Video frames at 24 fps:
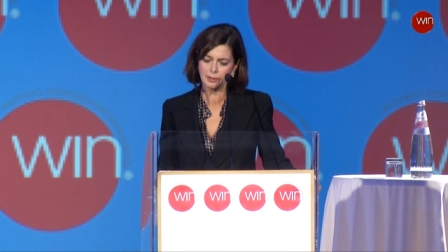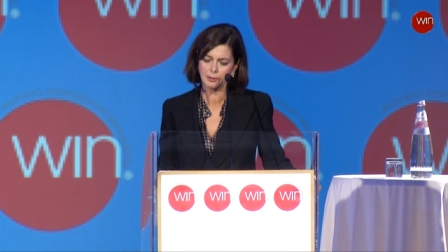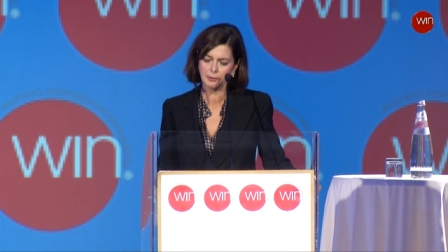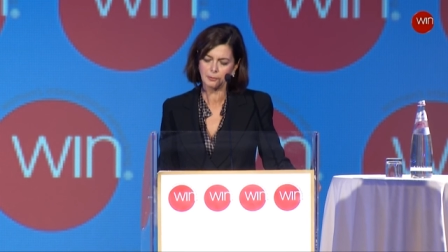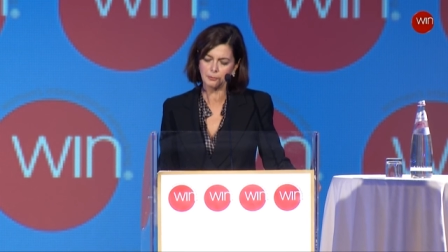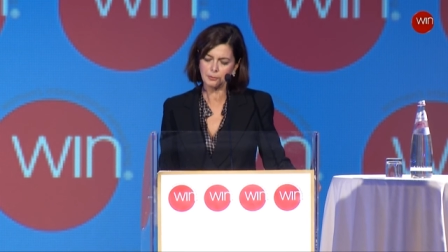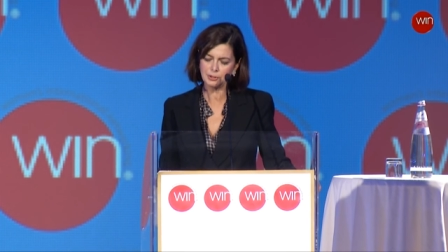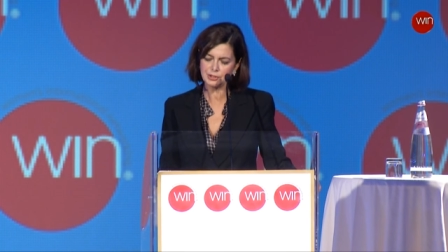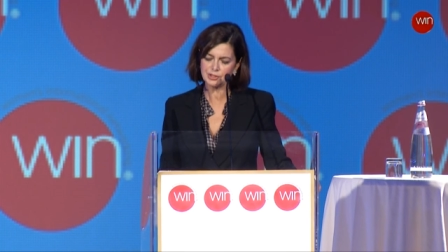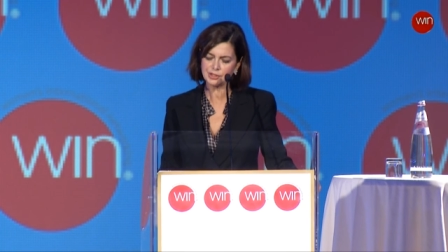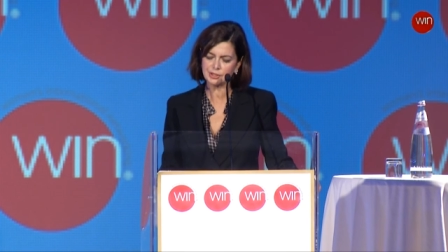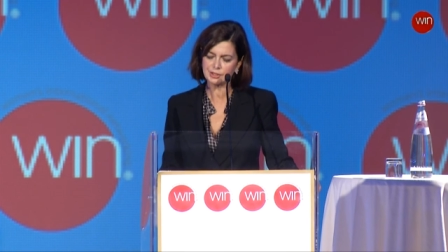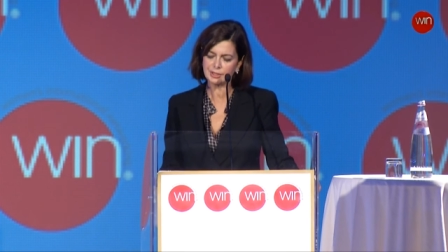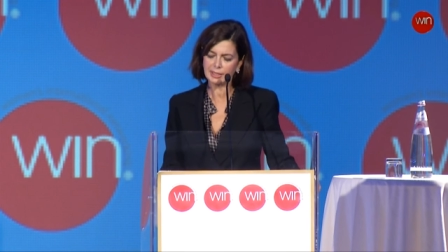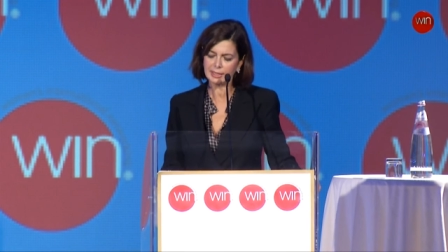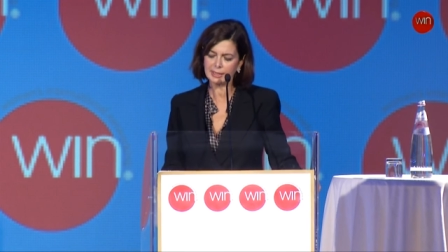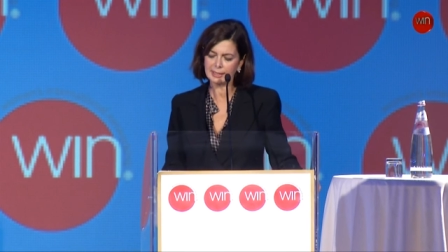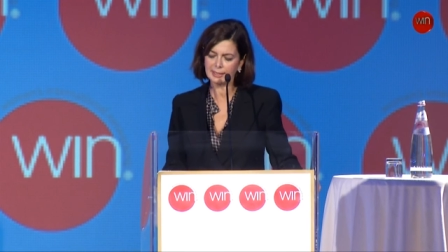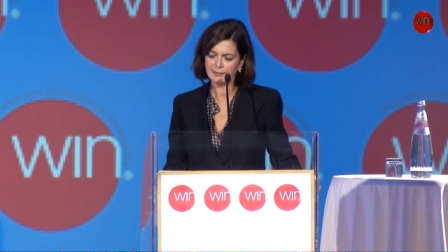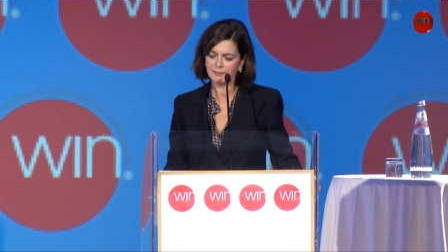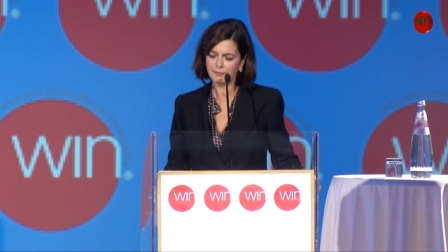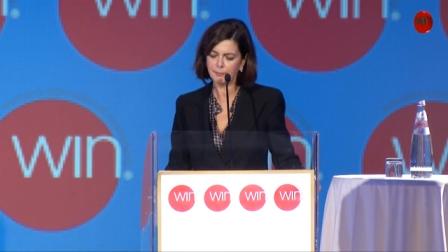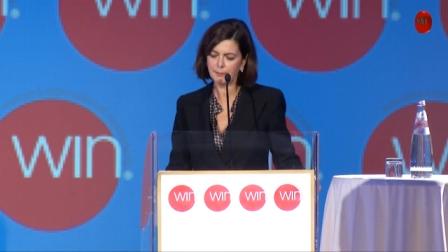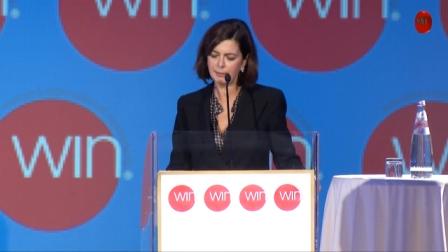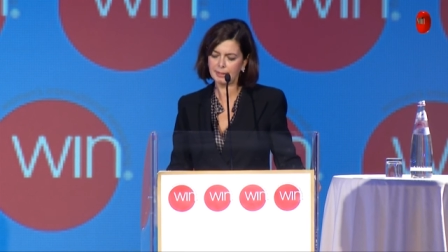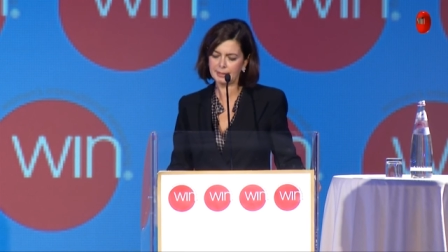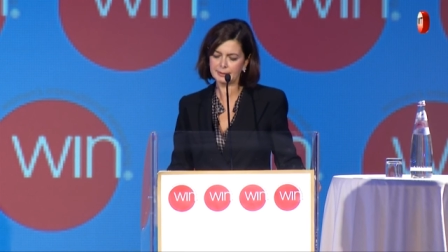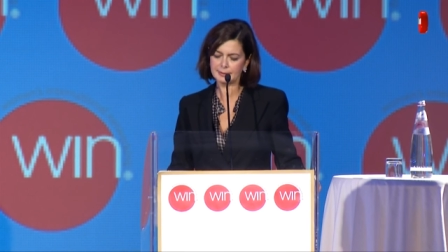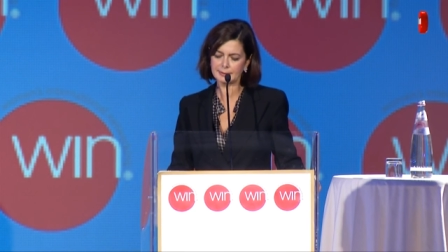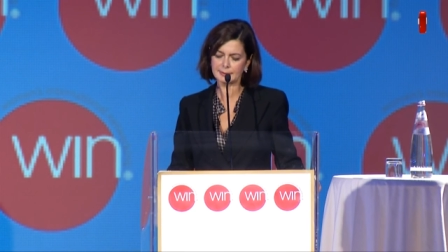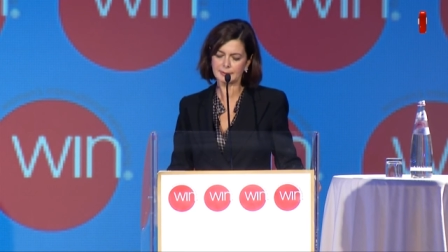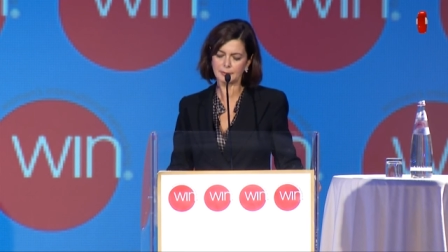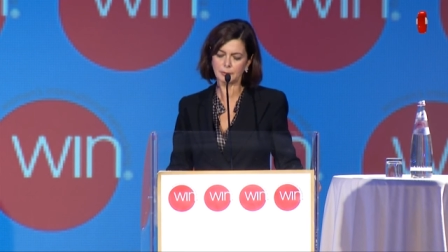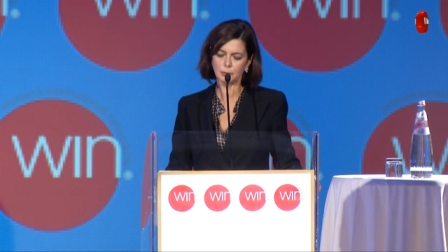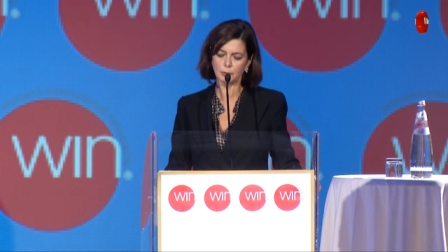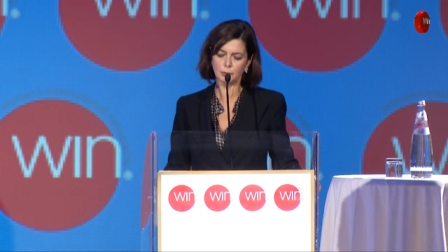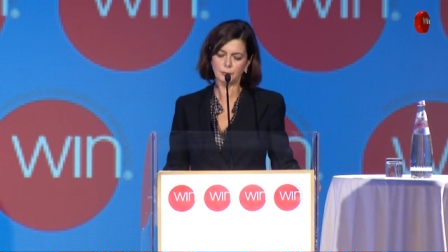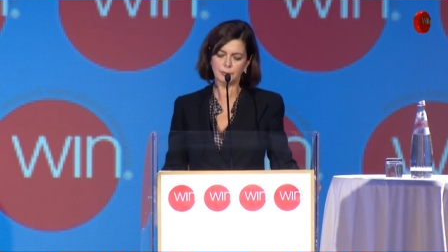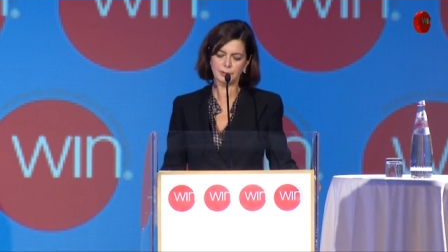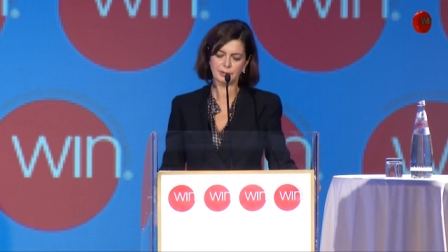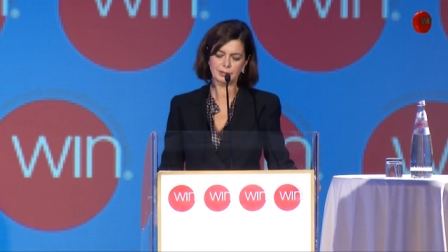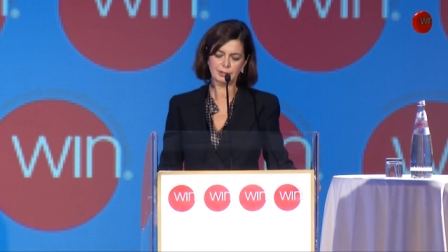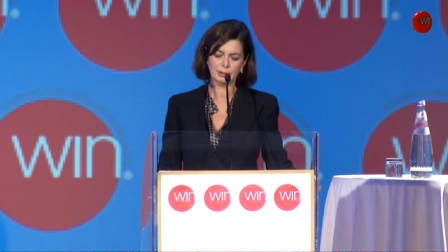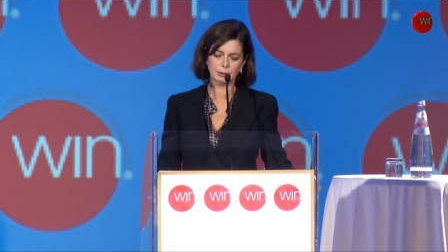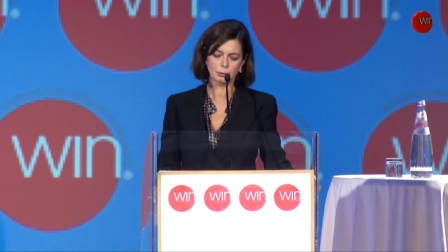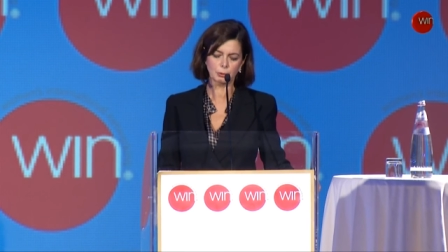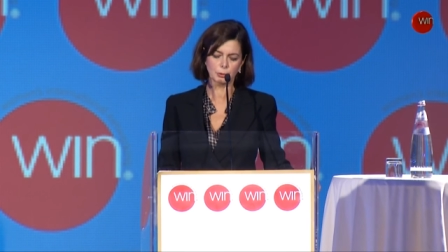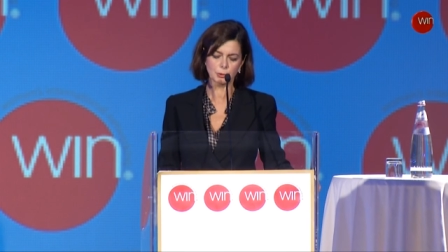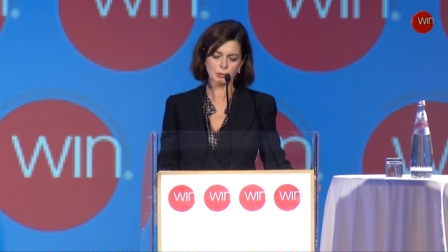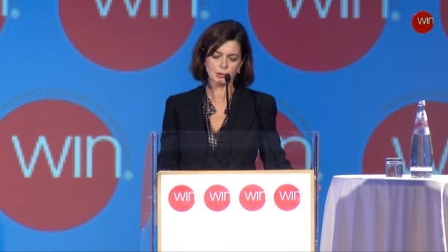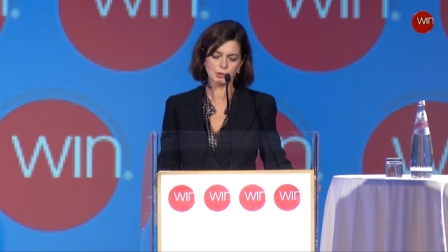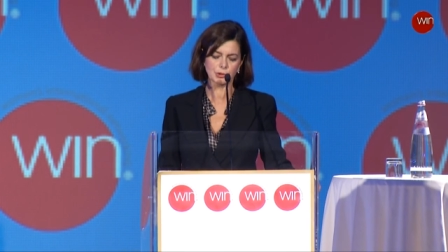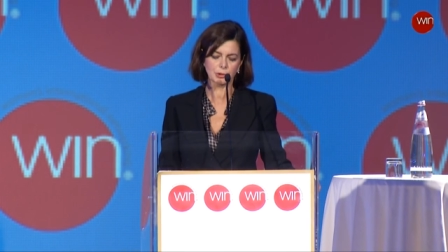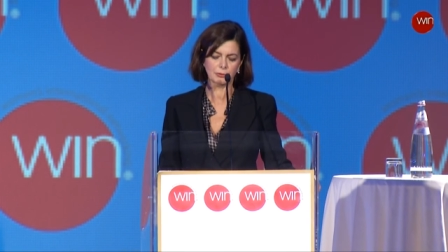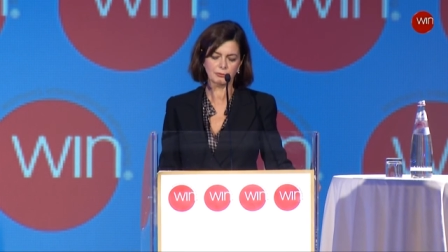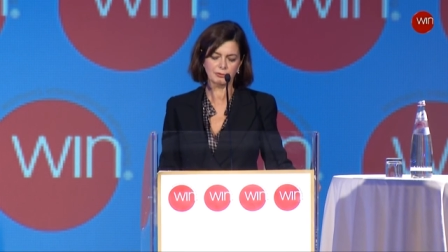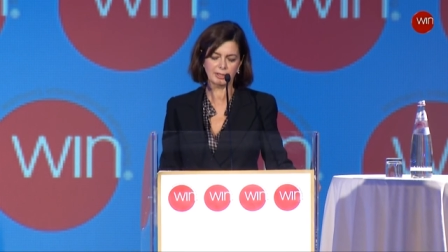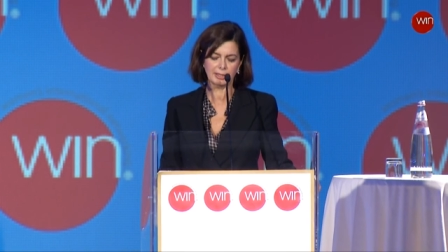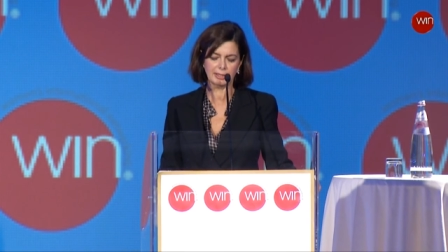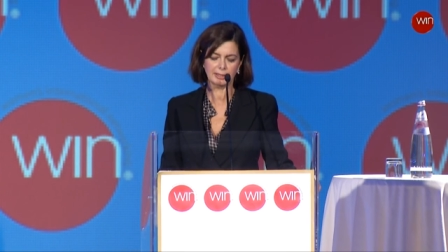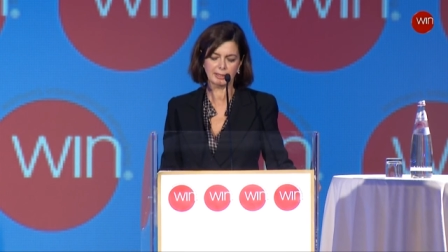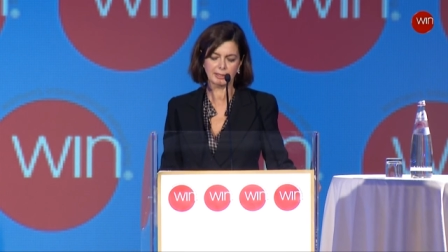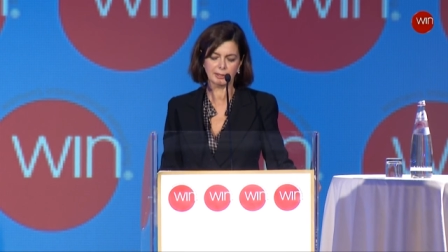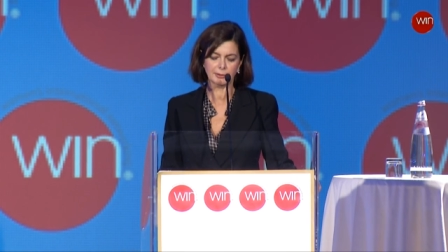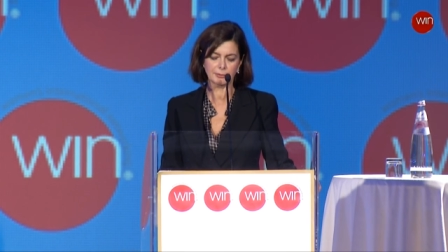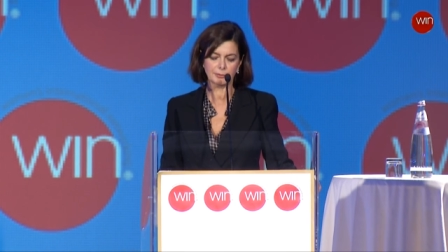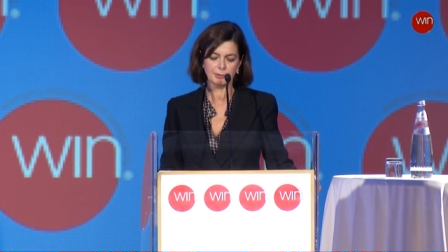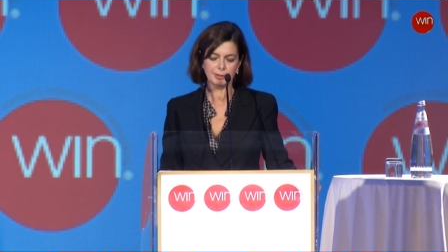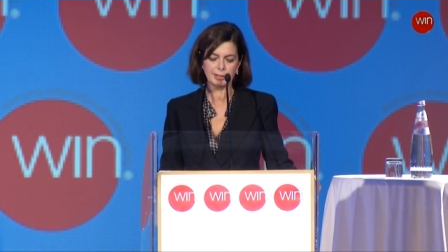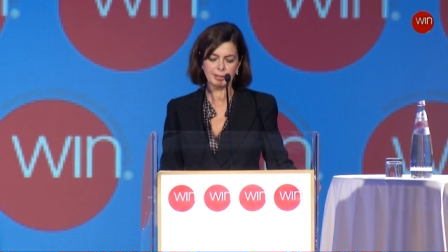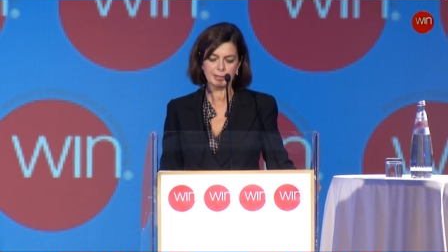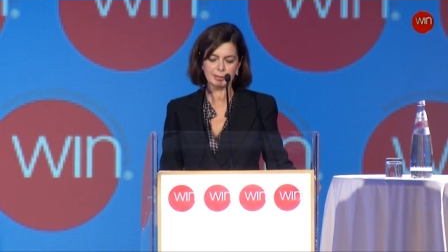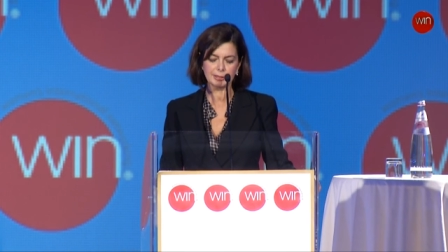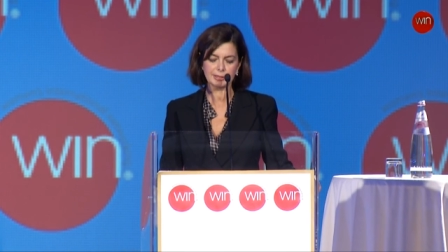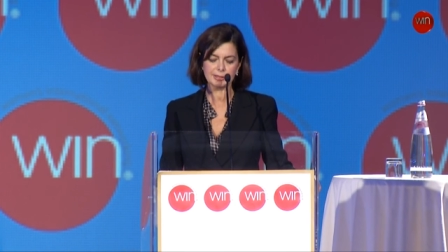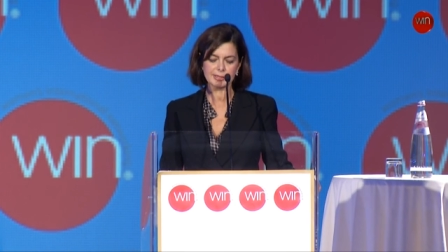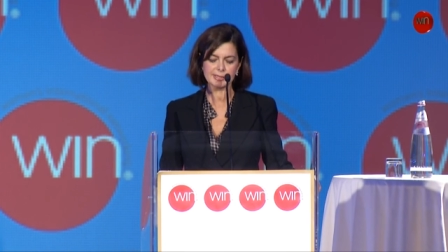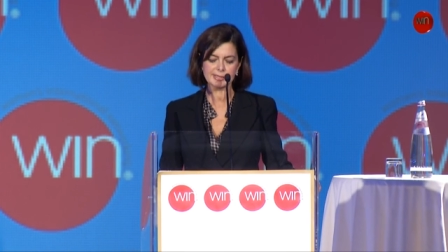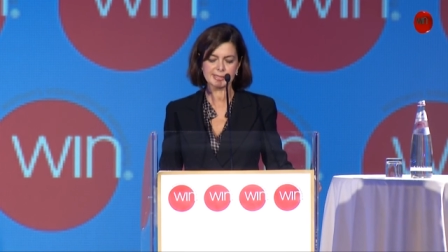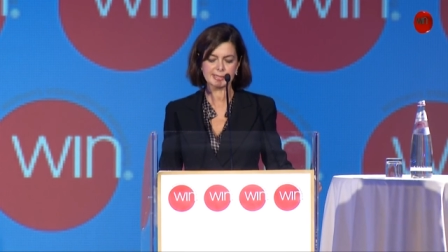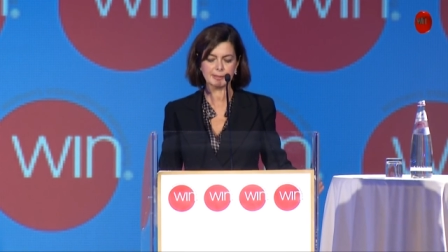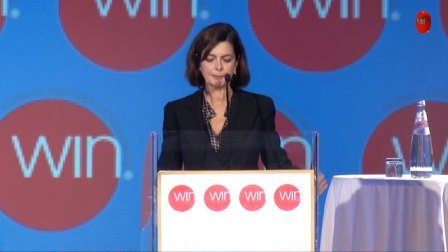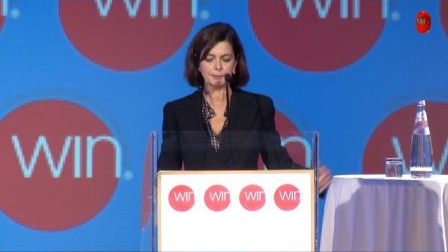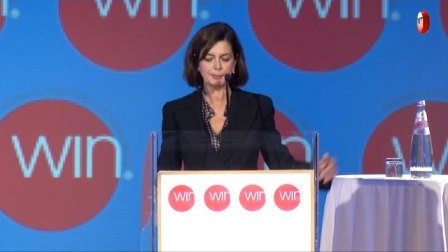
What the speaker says: which they have met over the course of their careers